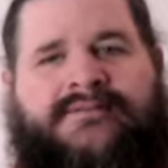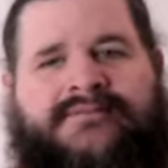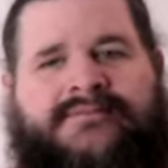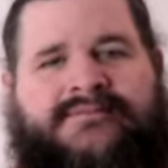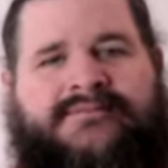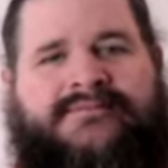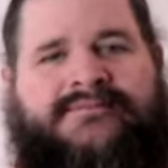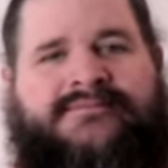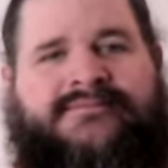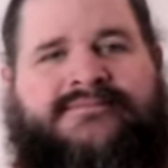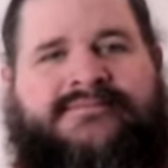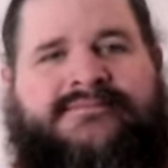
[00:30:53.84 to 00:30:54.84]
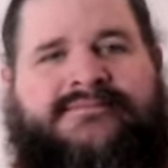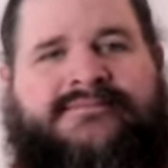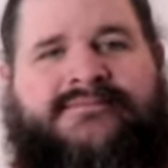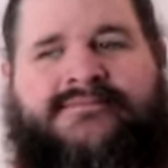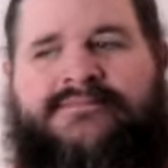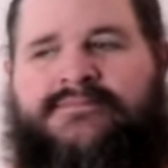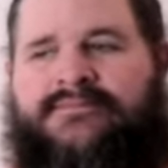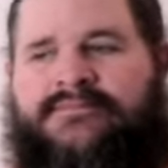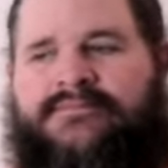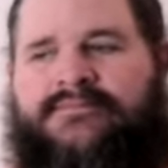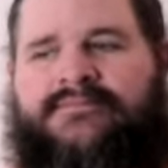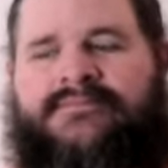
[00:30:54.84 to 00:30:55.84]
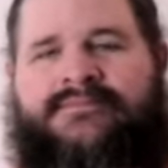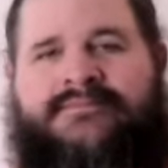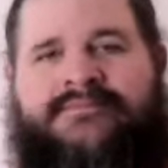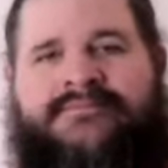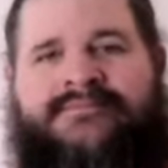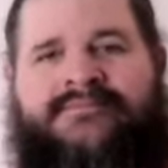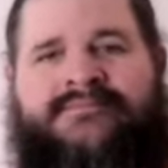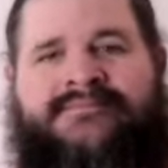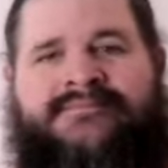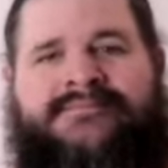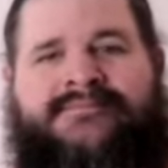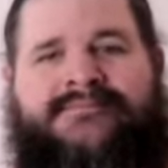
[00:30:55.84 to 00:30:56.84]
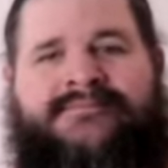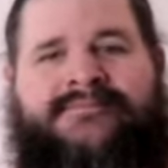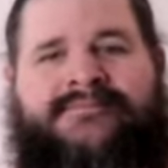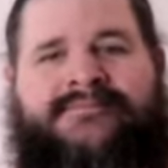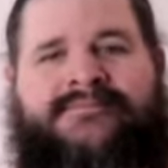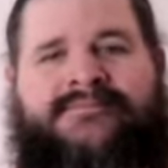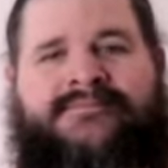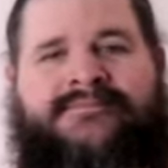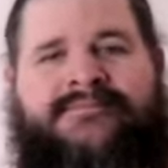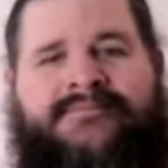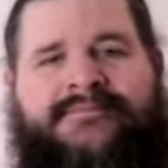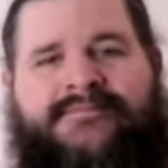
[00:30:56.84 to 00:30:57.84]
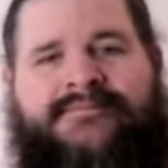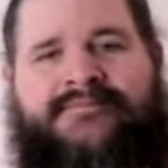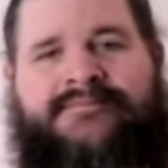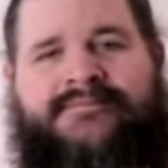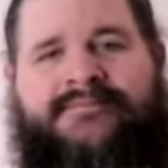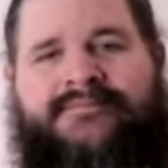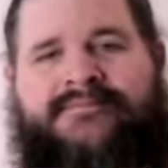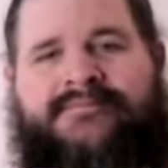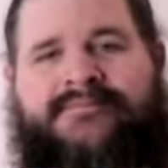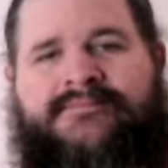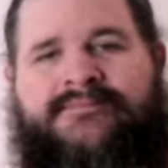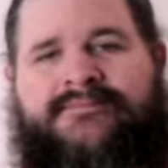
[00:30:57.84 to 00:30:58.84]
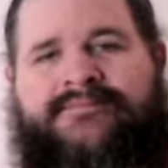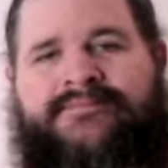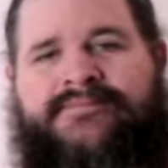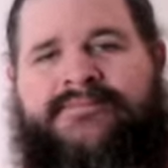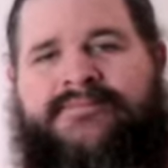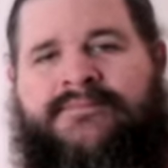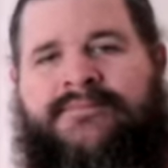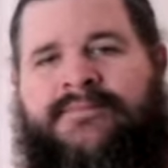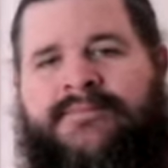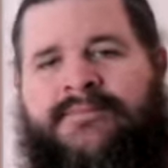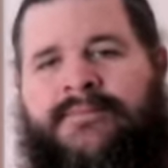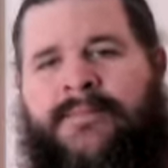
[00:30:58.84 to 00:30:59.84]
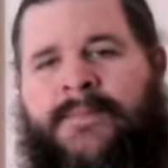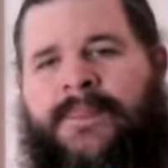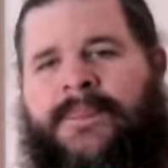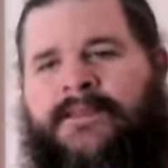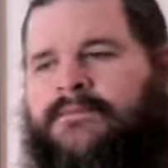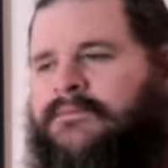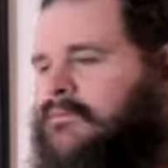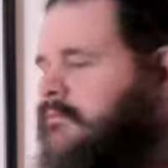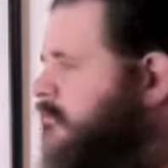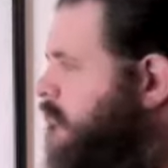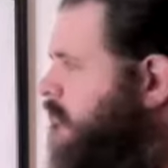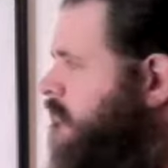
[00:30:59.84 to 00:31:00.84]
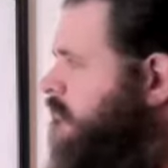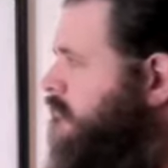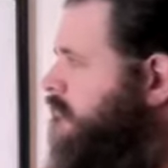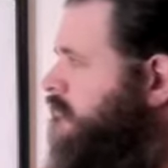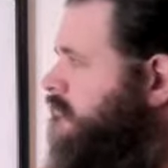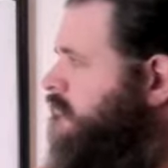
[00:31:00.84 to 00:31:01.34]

Nothing is said.